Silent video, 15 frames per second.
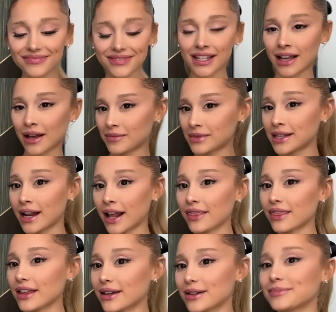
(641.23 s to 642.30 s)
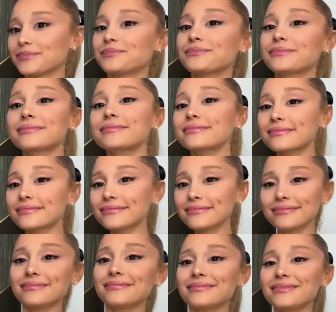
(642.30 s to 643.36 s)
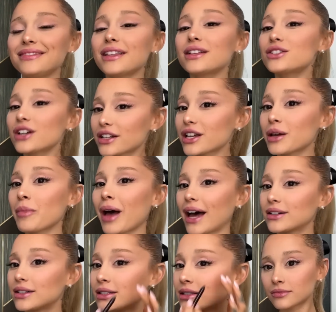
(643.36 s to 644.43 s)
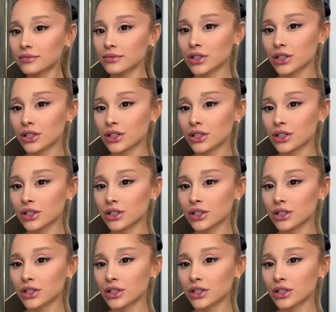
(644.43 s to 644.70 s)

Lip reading: to come sit at the judging panel.